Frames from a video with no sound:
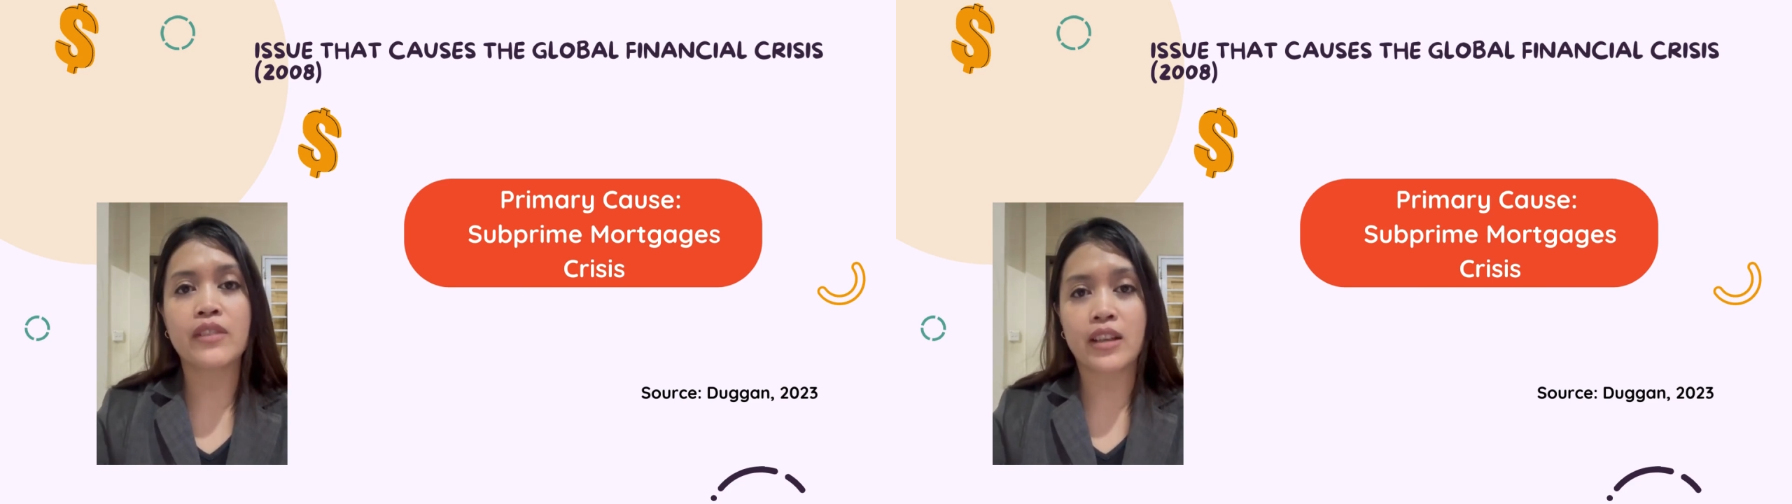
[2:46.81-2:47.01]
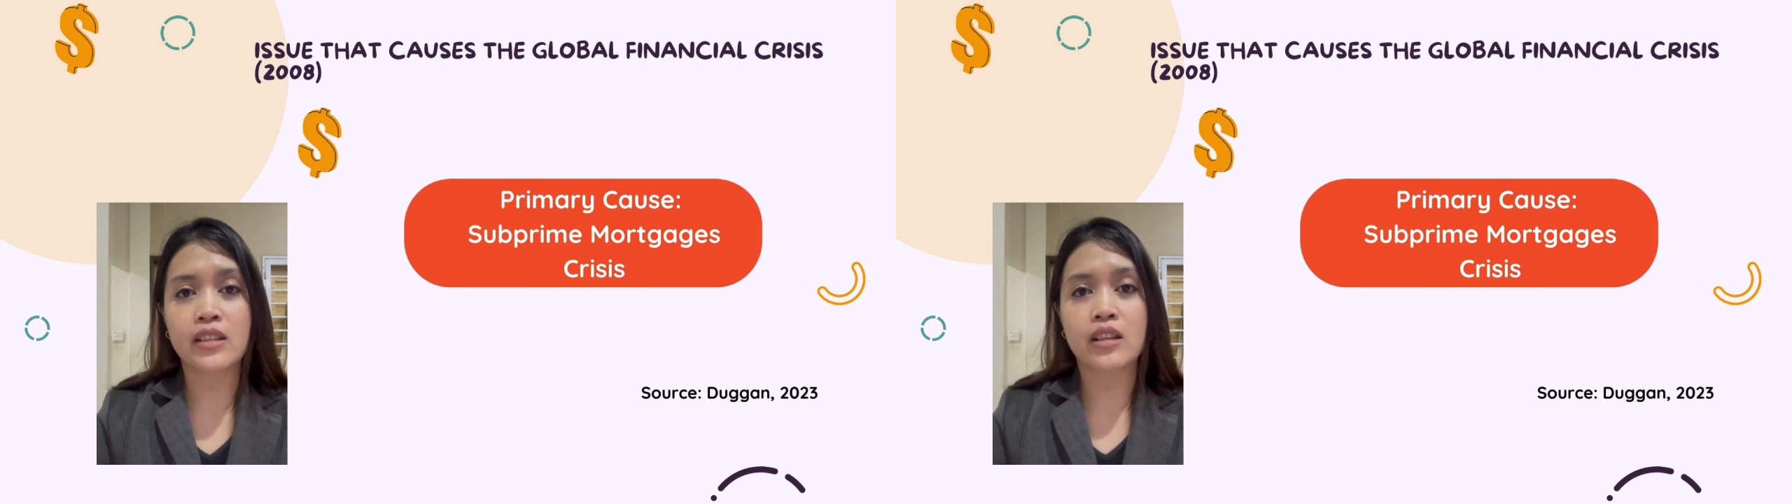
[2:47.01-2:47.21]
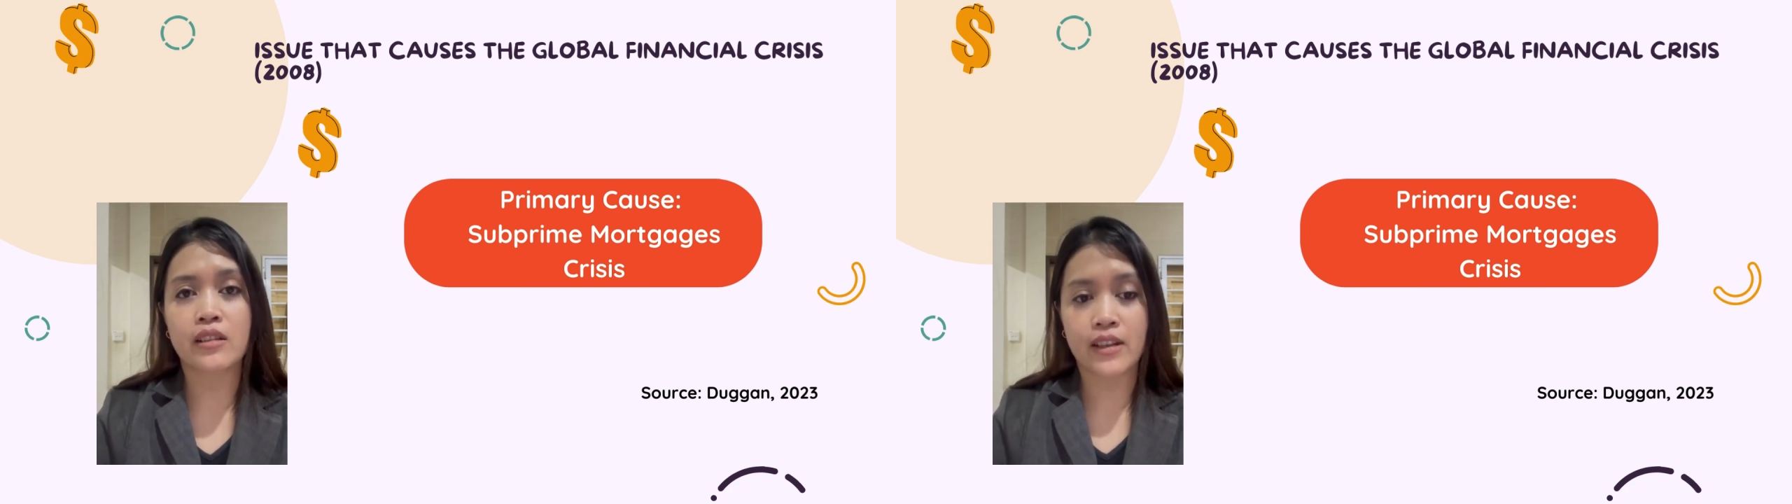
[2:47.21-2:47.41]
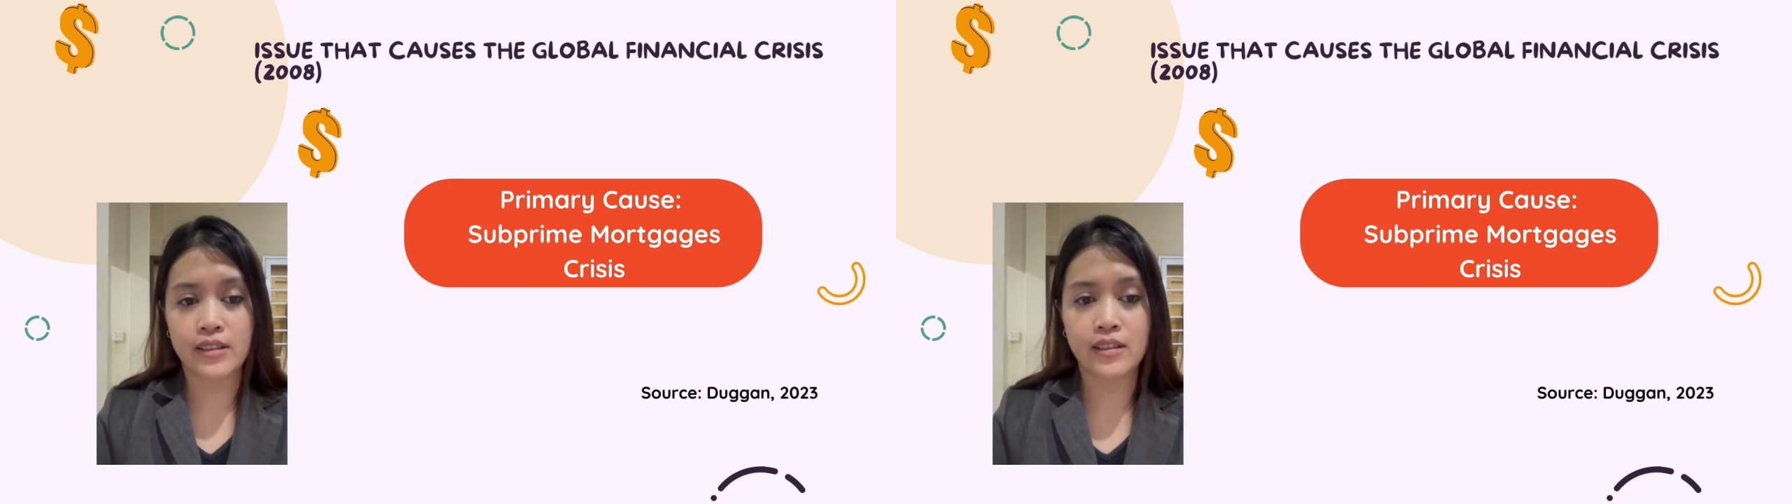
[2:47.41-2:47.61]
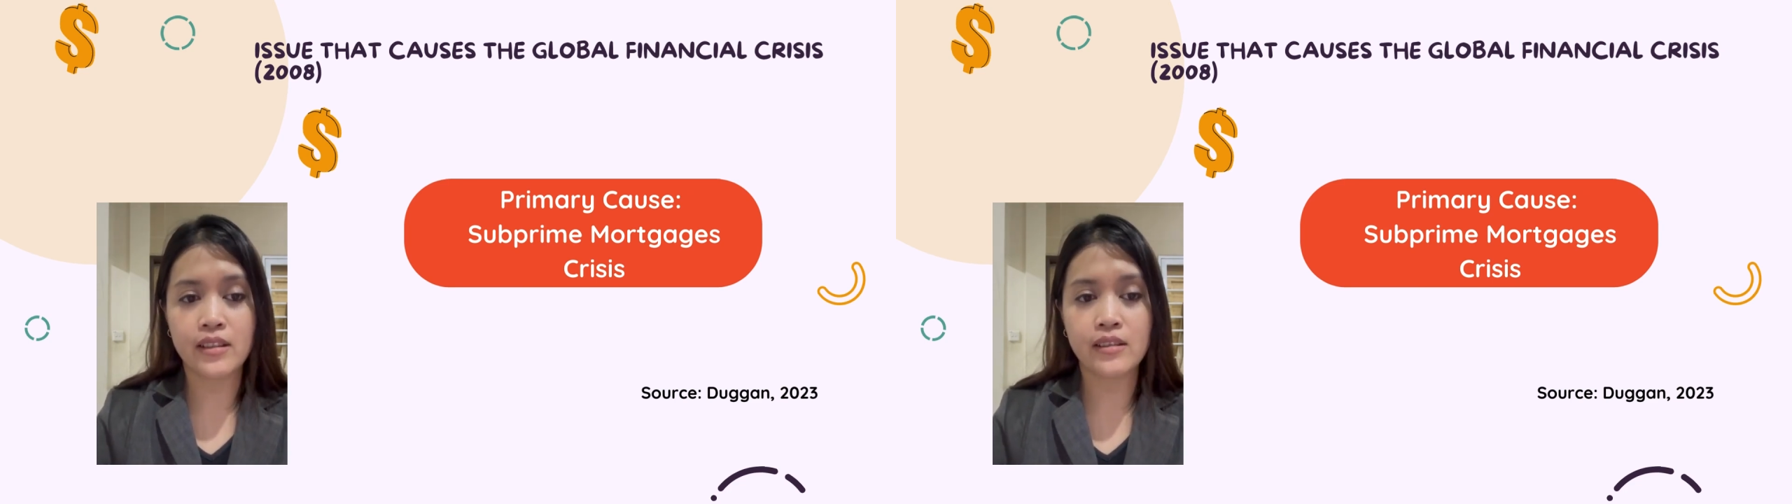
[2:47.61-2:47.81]
financial
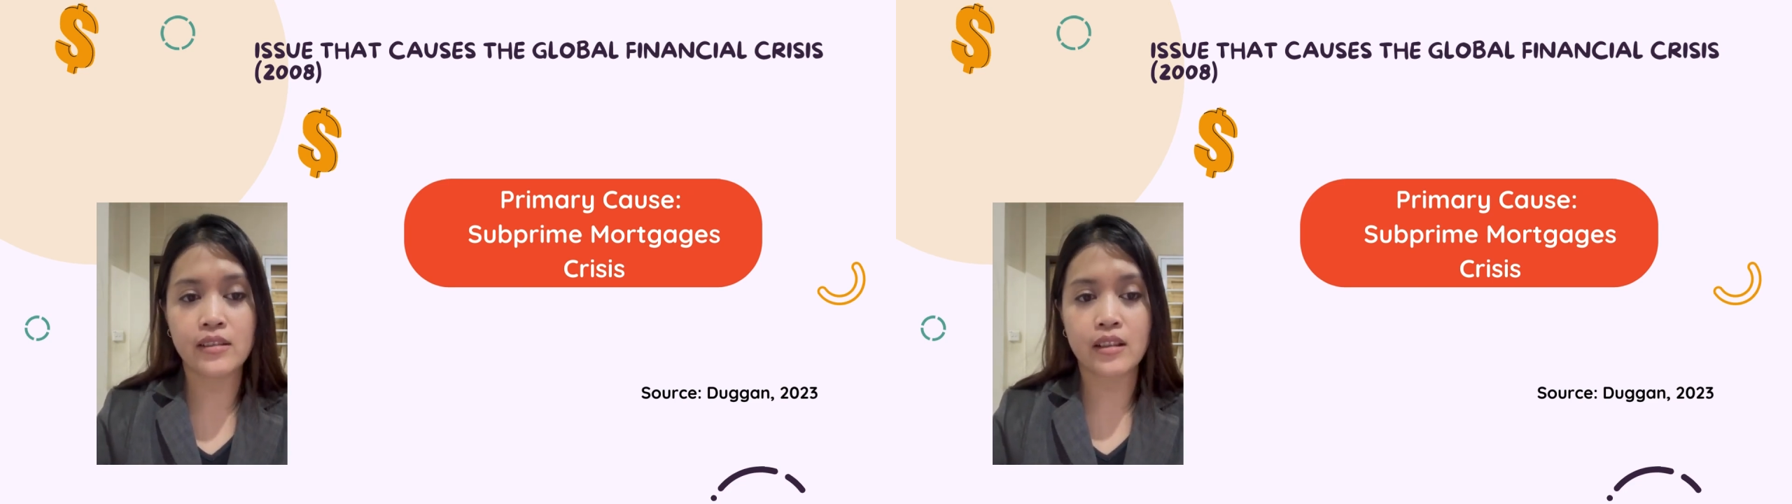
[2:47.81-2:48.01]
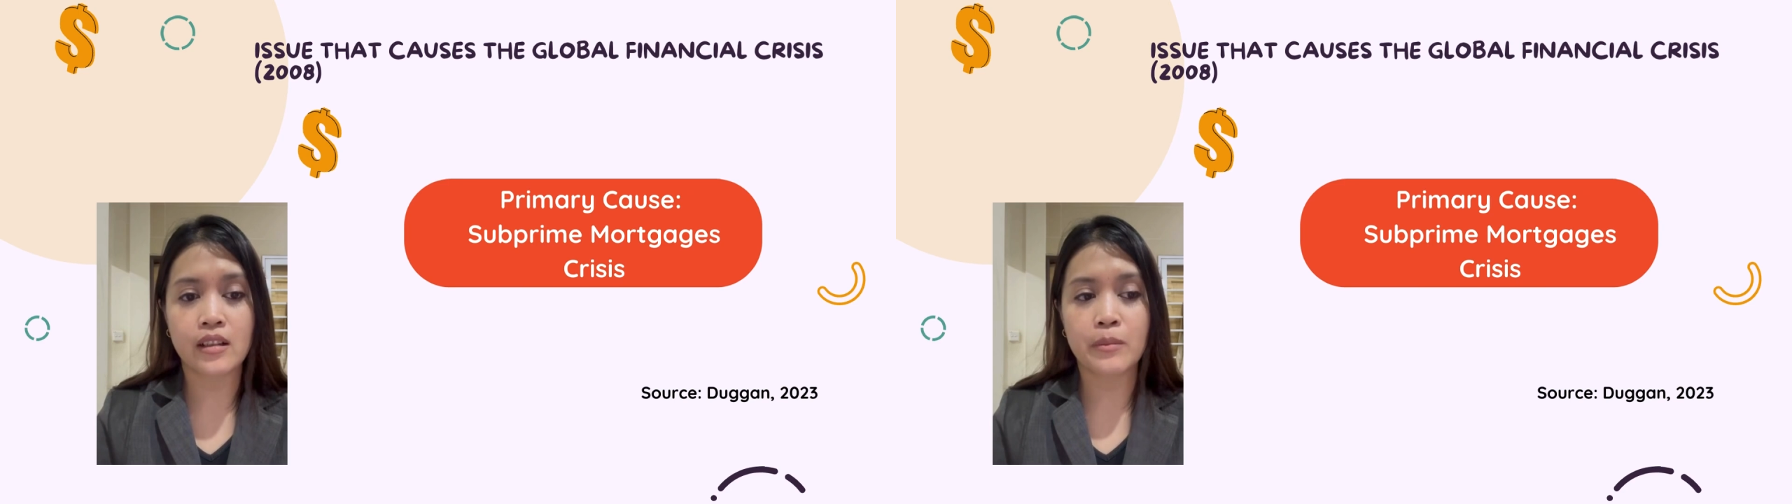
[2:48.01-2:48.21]
crisis